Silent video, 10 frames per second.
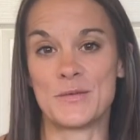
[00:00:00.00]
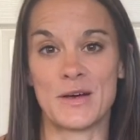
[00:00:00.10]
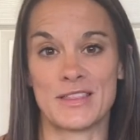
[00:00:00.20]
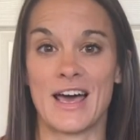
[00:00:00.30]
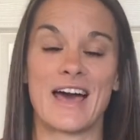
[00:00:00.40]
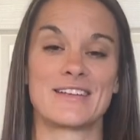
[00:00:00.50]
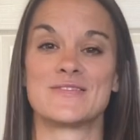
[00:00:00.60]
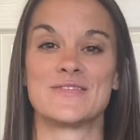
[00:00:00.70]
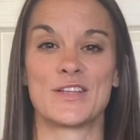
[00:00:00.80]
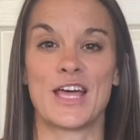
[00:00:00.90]
what
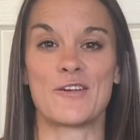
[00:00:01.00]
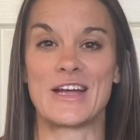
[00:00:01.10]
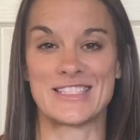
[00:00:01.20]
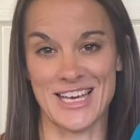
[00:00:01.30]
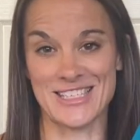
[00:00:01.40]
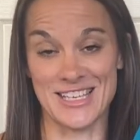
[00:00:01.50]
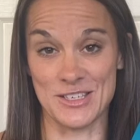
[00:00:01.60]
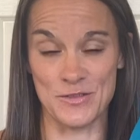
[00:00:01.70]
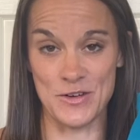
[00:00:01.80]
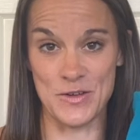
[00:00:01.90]
that right size
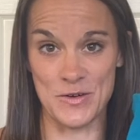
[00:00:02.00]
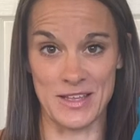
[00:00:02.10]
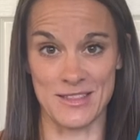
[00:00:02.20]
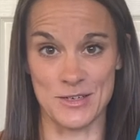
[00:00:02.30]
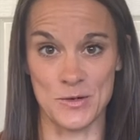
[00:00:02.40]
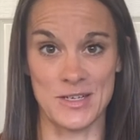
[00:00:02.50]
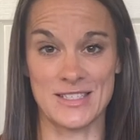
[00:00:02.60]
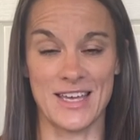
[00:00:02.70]
is for you in the shorts.